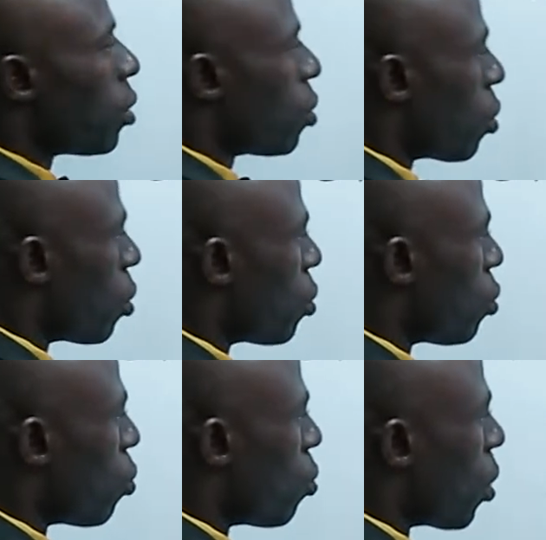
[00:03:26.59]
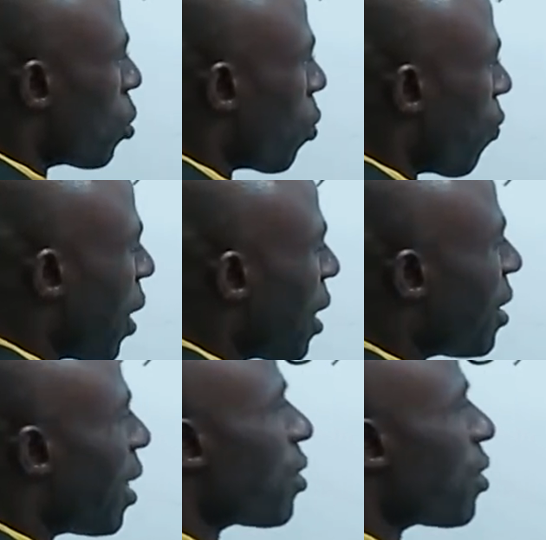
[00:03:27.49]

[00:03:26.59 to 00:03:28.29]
So you want to find the